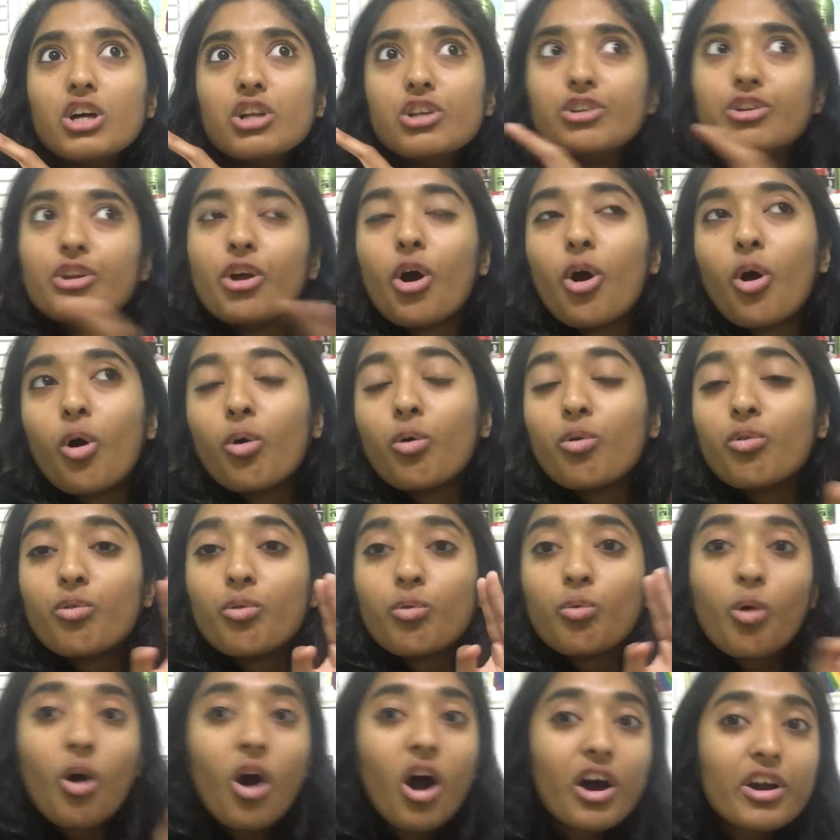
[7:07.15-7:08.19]
no
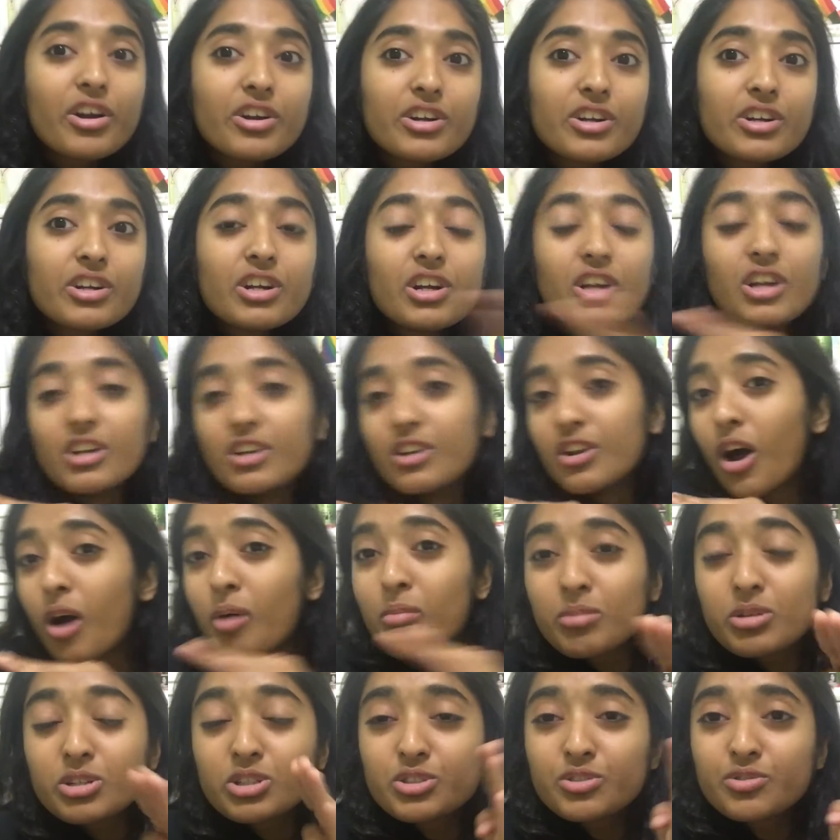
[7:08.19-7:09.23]
water, not
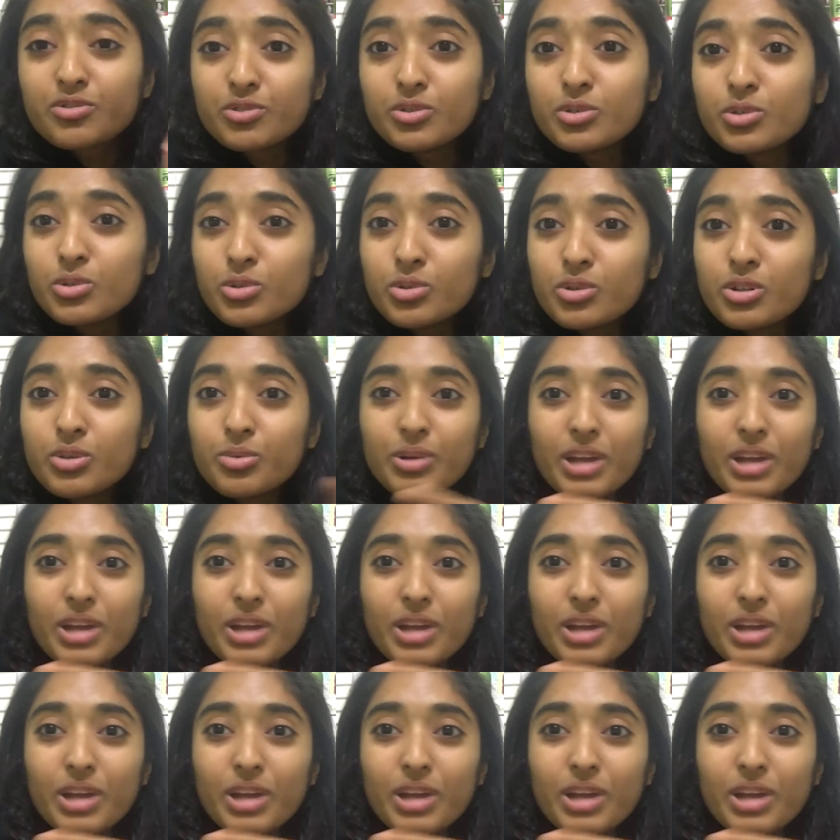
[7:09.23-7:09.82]
much food.